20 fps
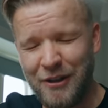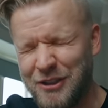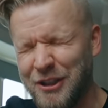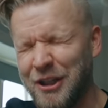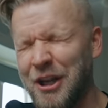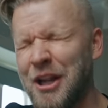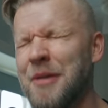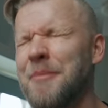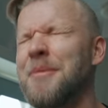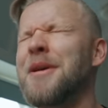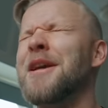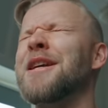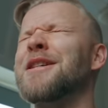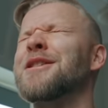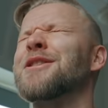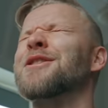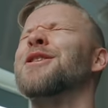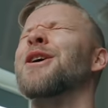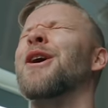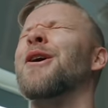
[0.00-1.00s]
It's gonna be
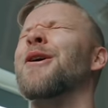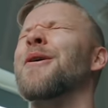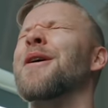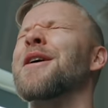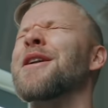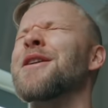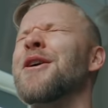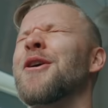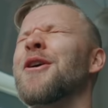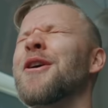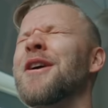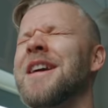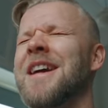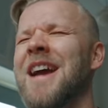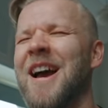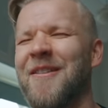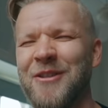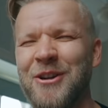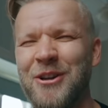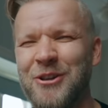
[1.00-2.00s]
so
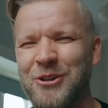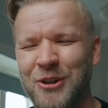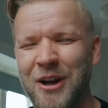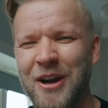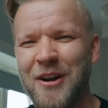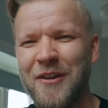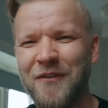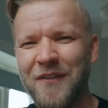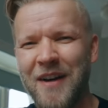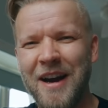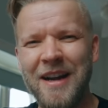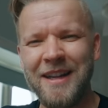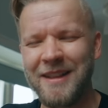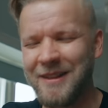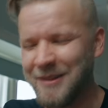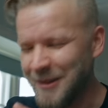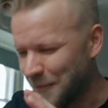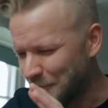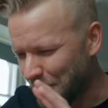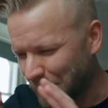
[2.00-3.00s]
annoying having to try to find it
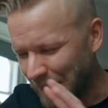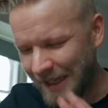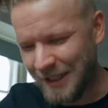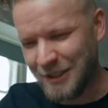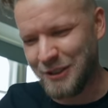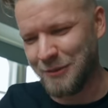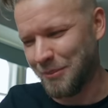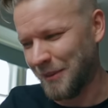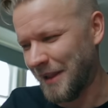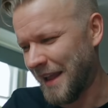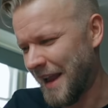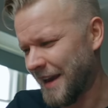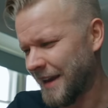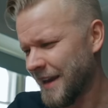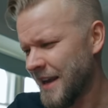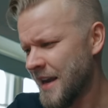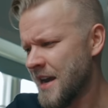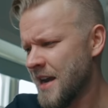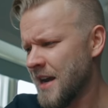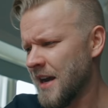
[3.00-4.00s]
in the pitch black.